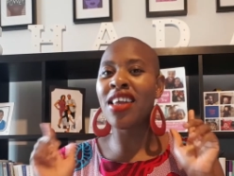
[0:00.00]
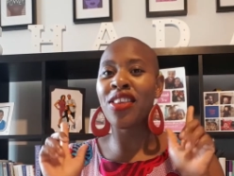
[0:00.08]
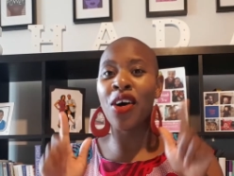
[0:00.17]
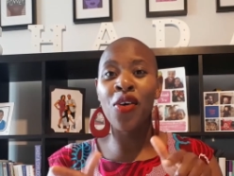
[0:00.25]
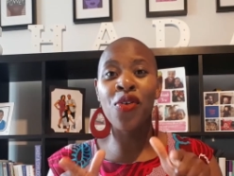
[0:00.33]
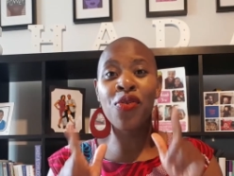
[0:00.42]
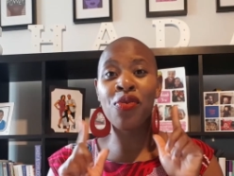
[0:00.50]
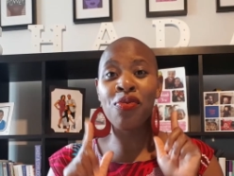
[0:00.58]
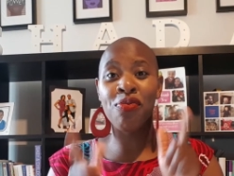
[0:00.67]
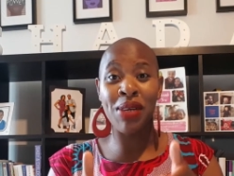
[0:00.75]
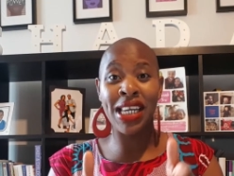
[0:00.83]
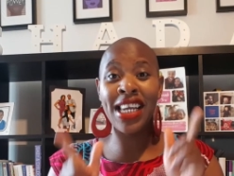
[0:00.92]
Don't
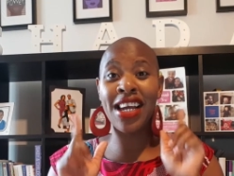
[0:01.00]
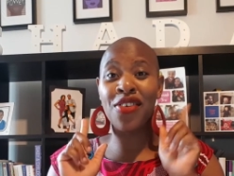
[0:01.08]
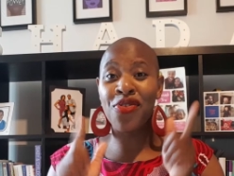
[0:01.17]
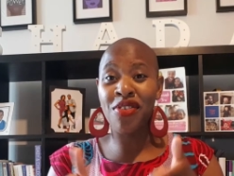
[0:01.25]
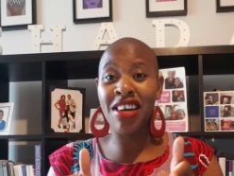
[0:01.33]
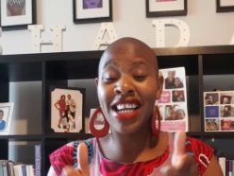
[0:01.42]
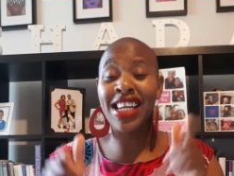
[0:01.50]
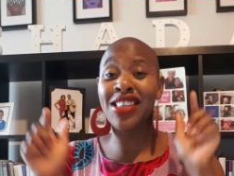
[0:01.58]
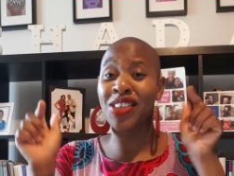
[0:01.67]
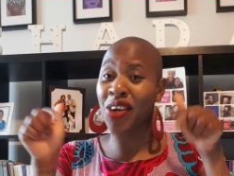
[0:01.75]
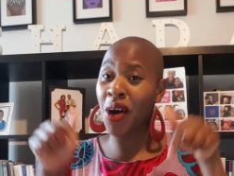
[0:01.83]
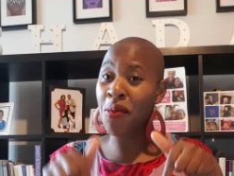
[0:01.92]
be afraid
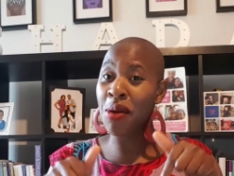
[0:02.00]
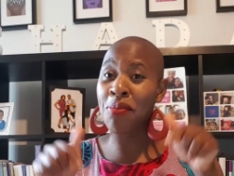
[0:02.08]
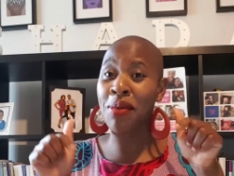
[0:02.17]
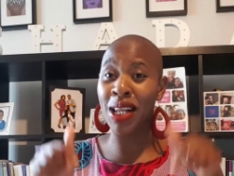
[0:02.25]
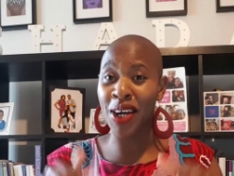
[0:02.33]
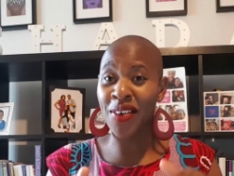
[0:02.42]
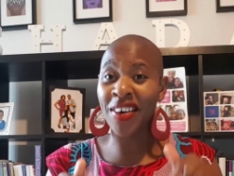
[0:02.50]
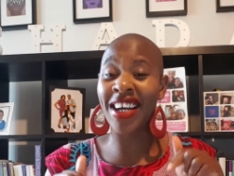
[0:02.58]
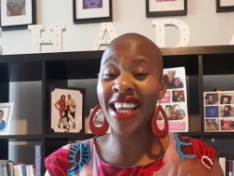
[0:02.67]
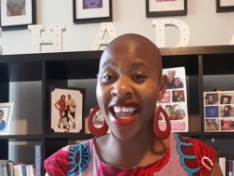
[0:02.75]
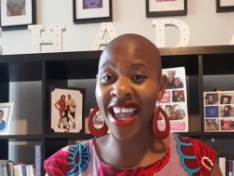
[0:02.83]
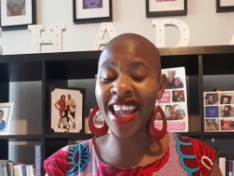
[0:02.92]
to comment below,
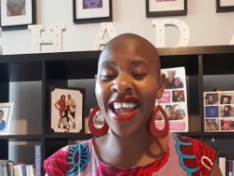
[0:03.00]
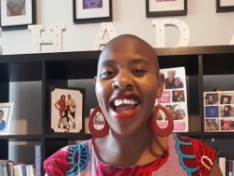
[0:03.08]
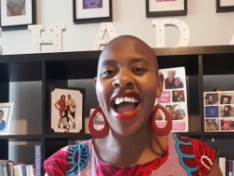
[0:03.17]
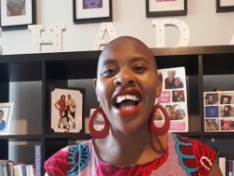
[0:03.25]
okay?